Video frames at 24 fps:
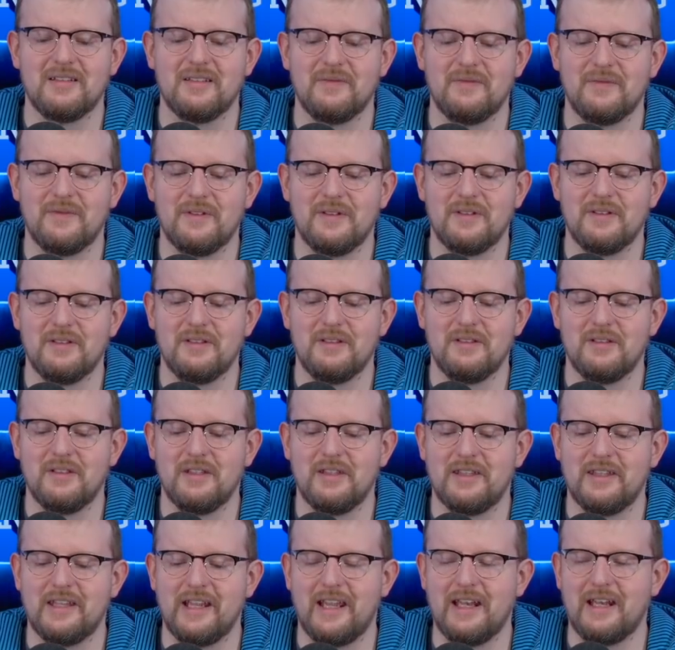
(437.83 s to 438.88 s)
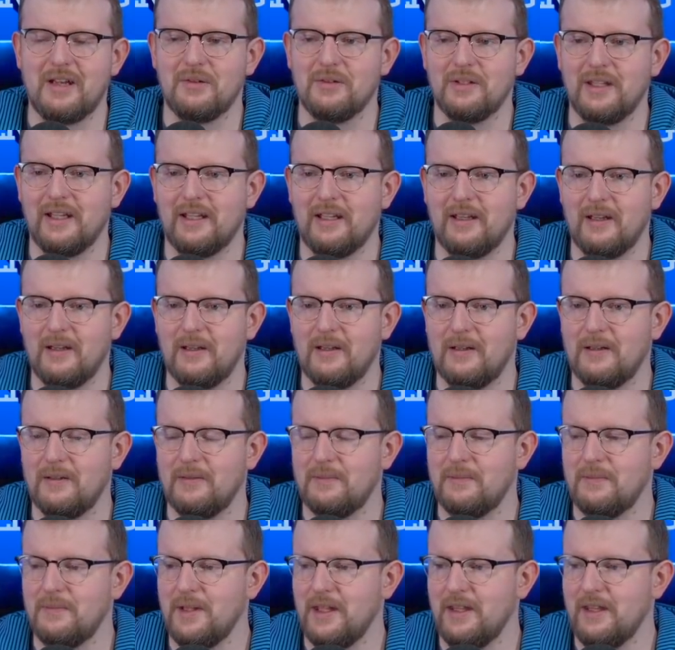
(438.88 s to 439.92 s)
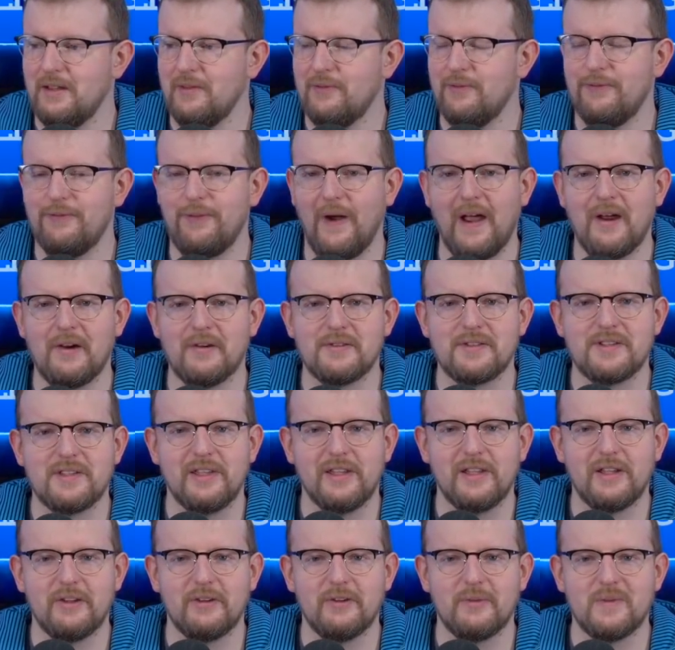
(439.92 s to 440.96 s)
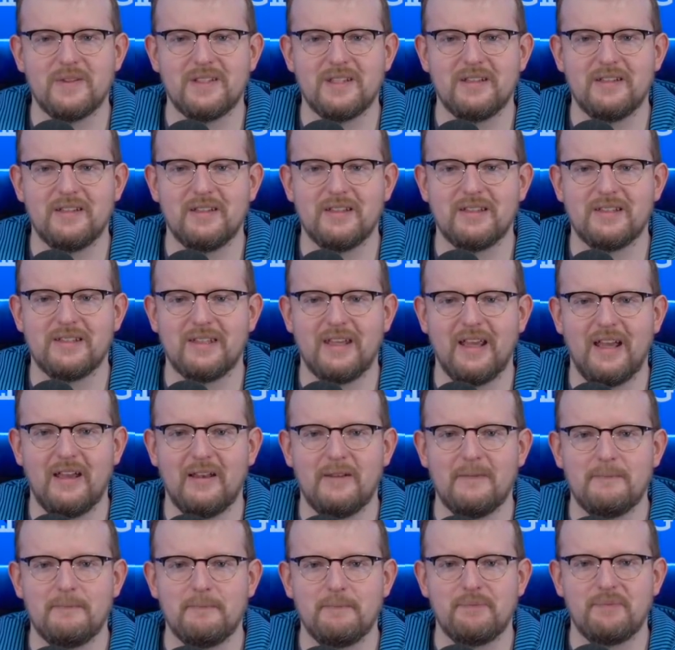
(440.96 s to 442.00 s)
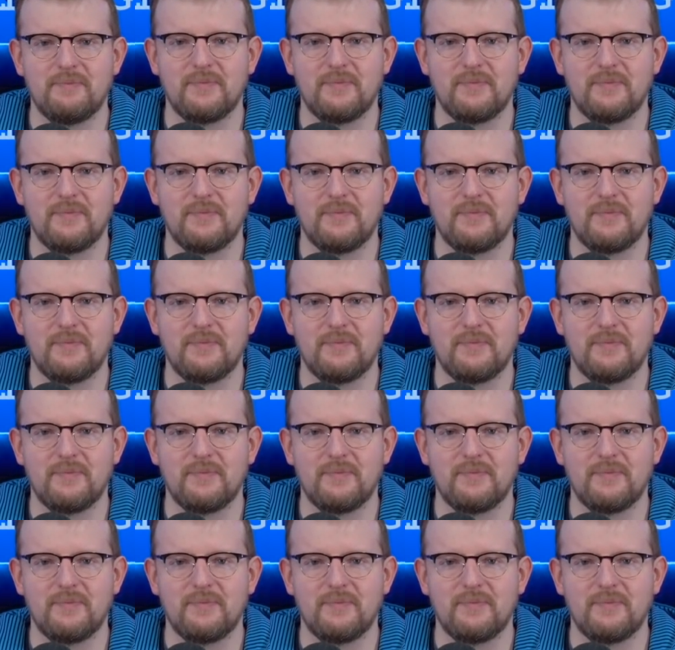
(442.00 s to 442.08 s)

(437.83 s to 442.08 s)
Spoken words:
if they get out like I think Fire Slinger was in this set.